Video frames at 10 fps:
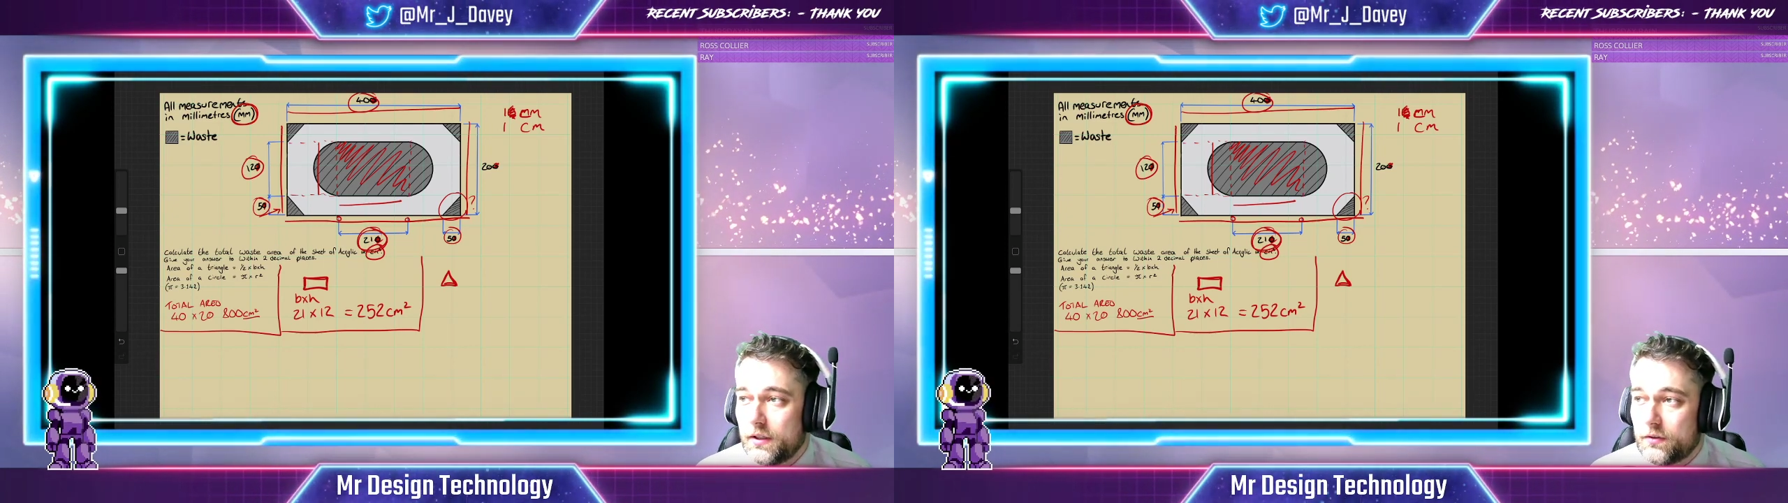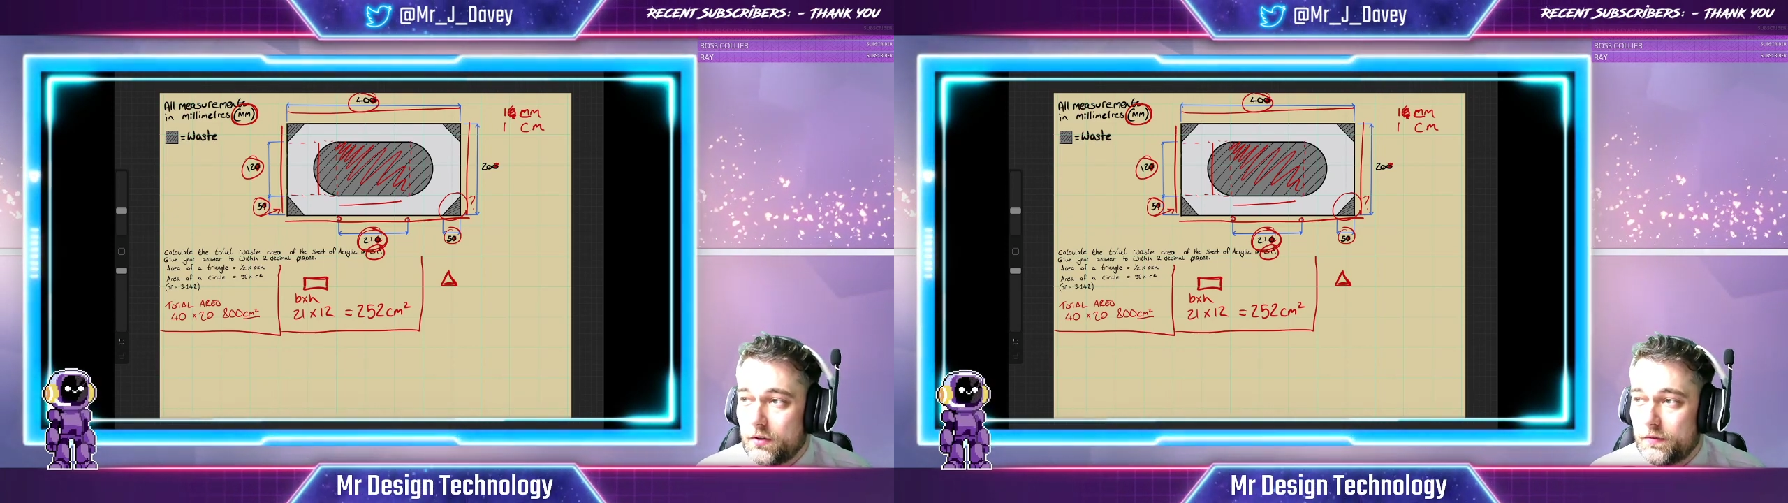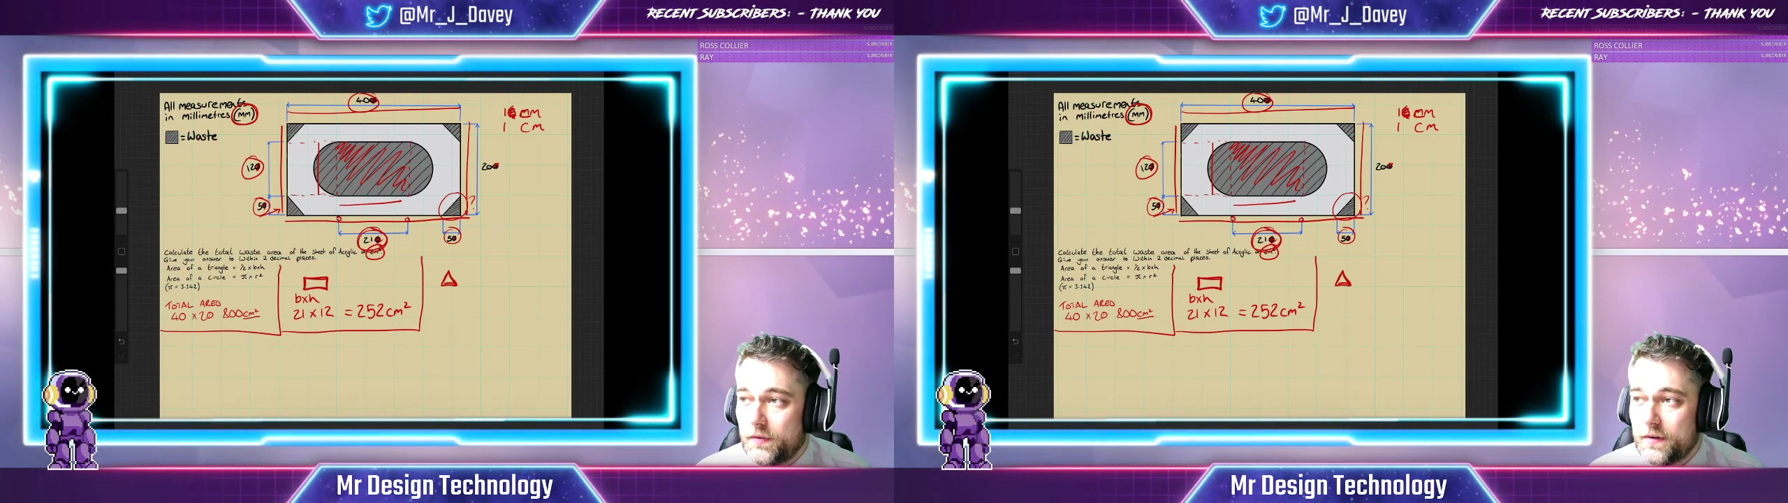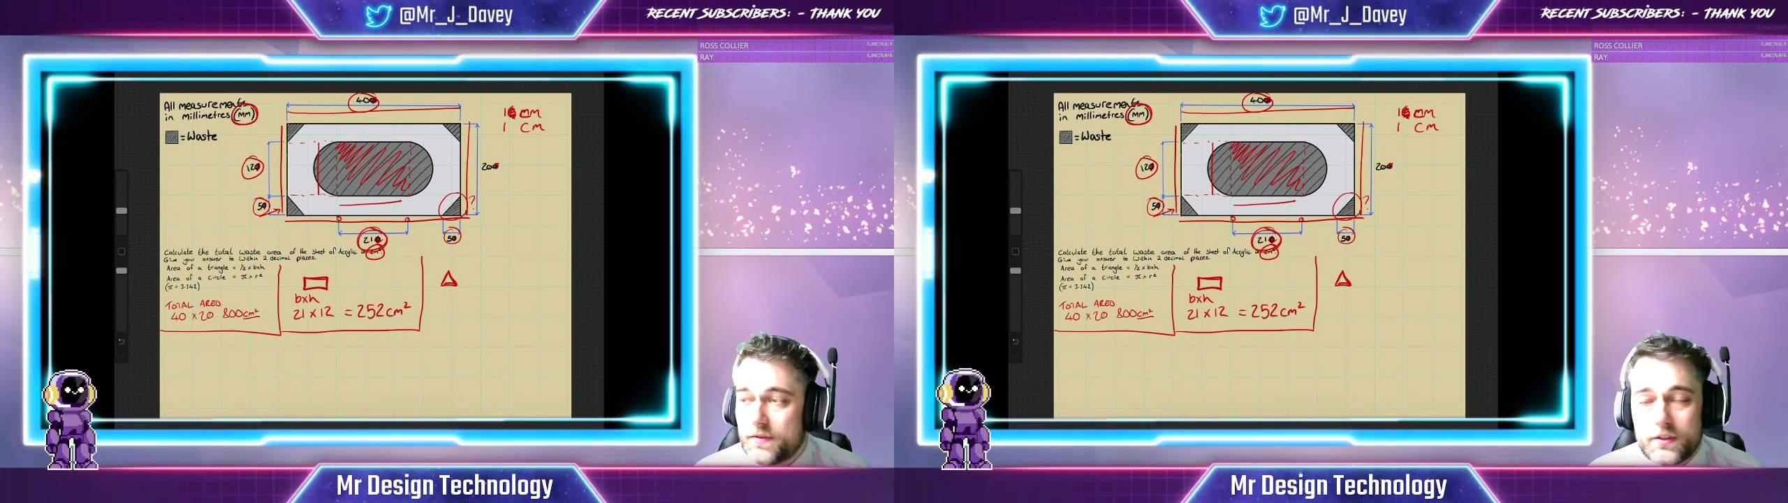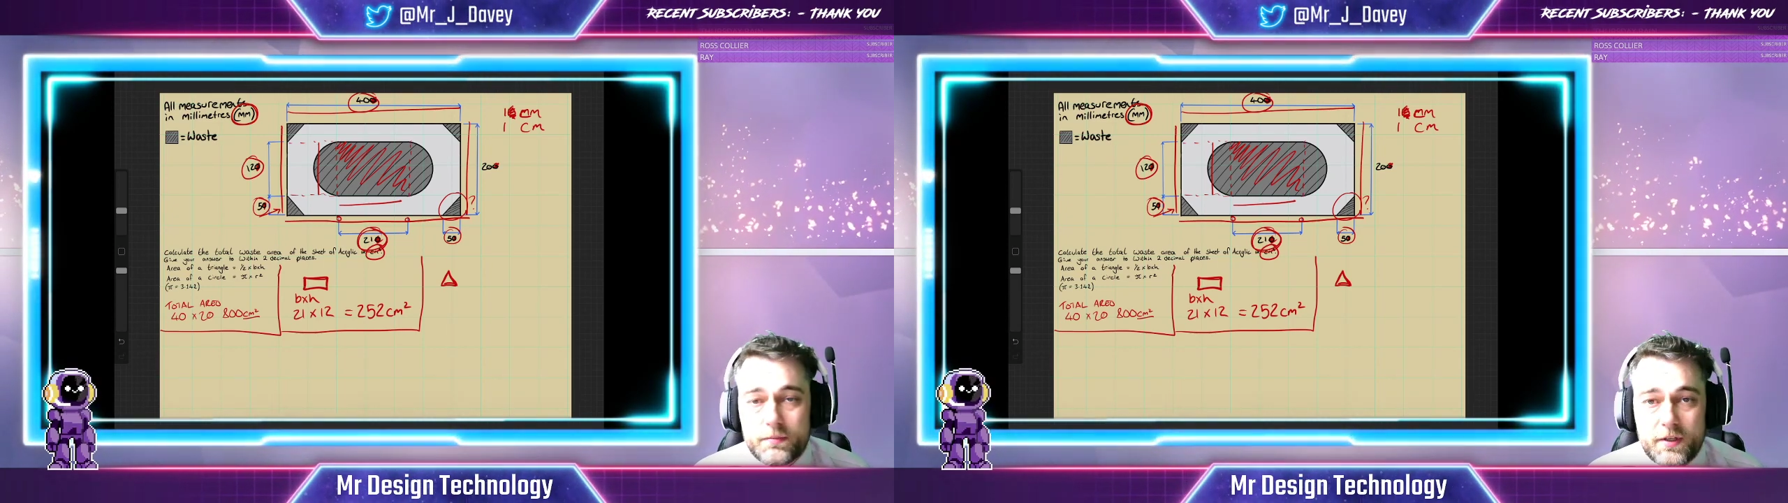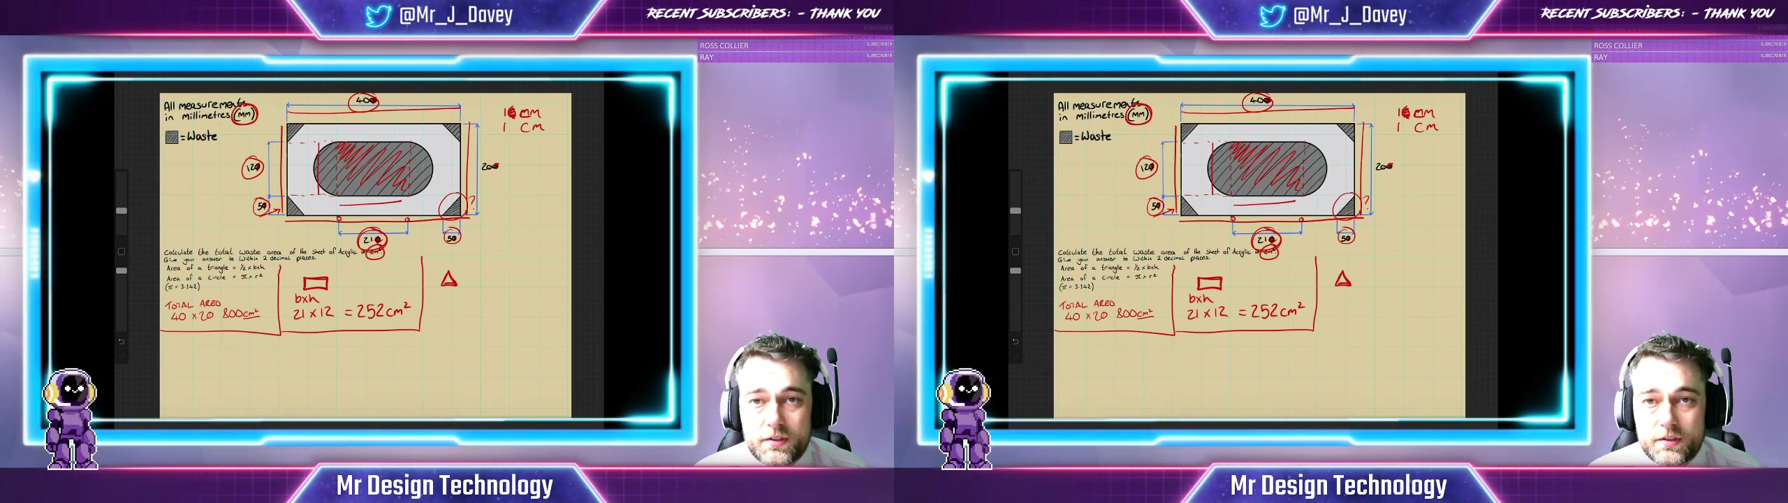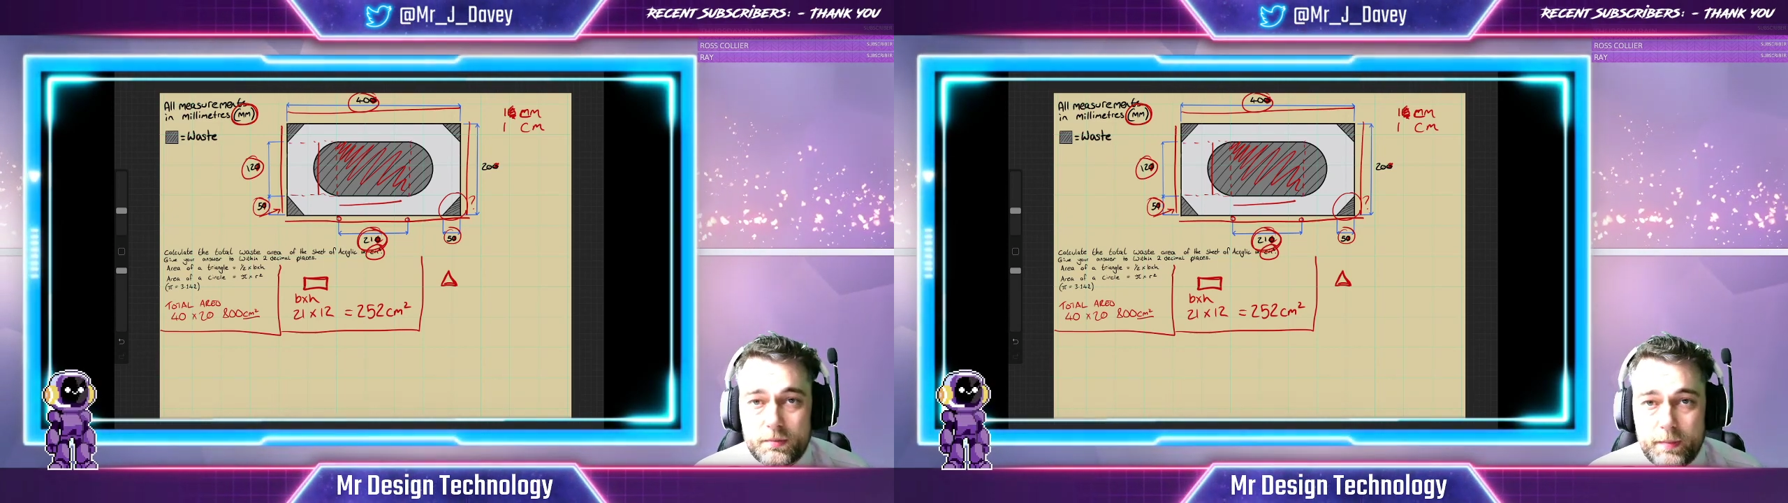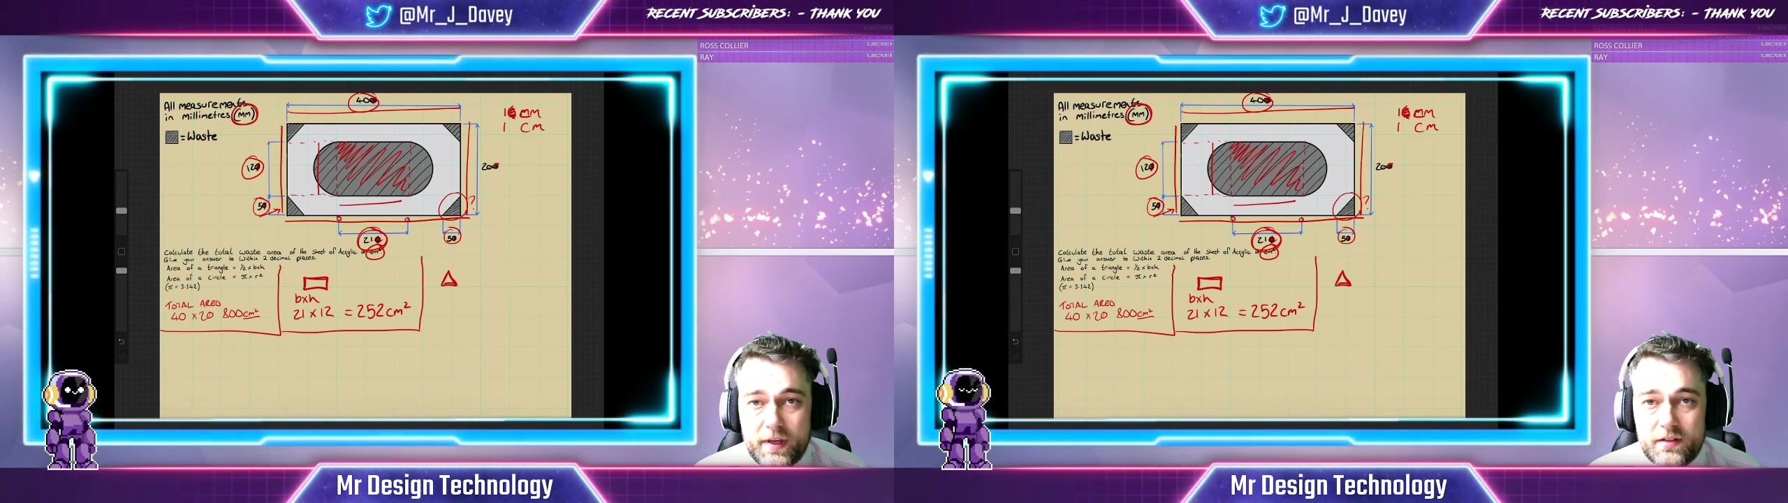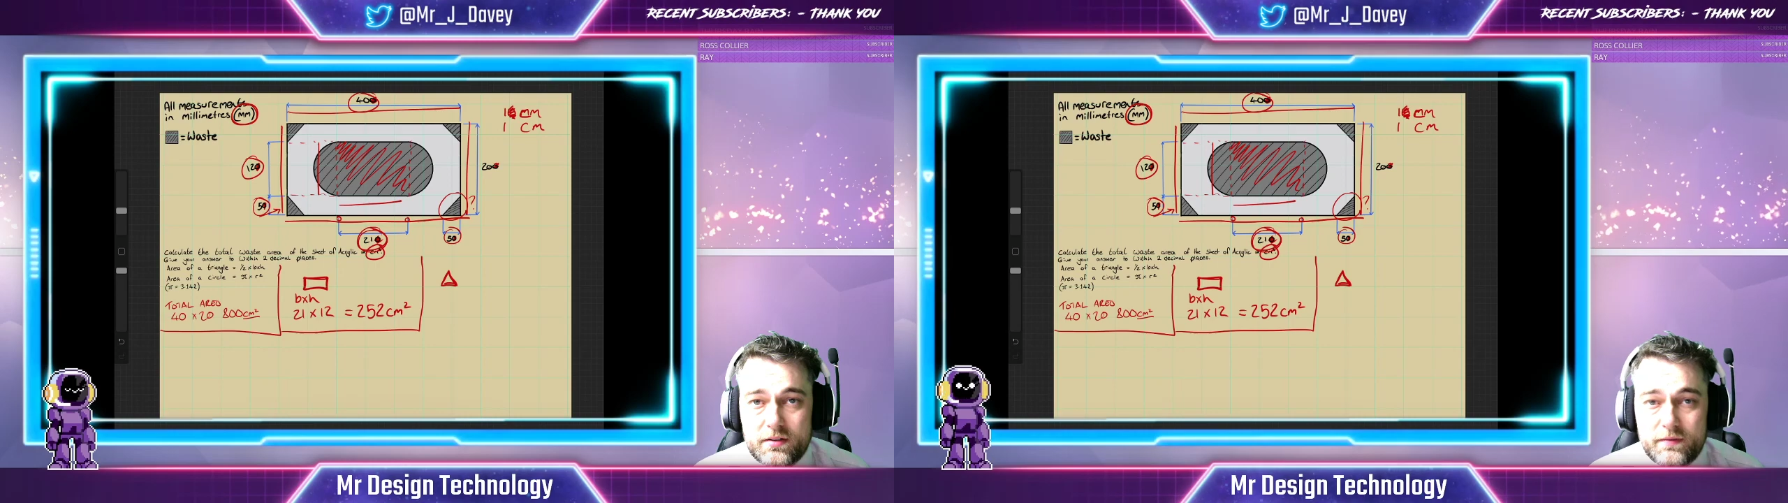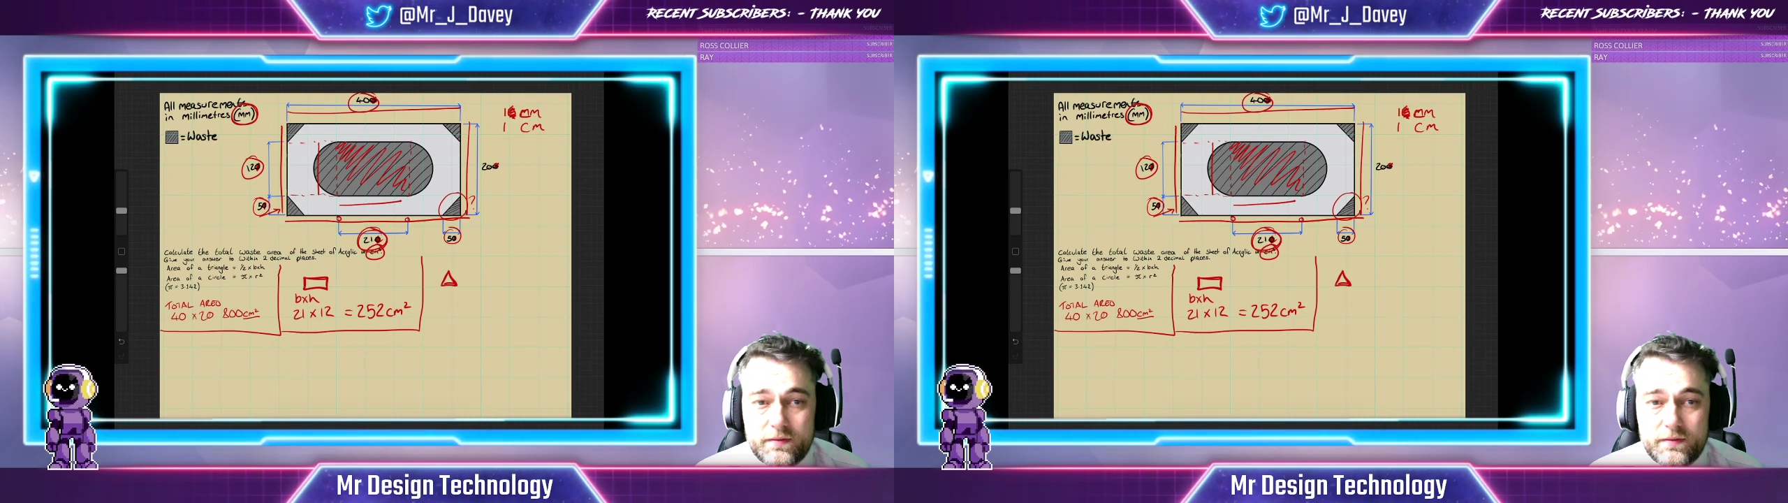got 5 centimetres as its base and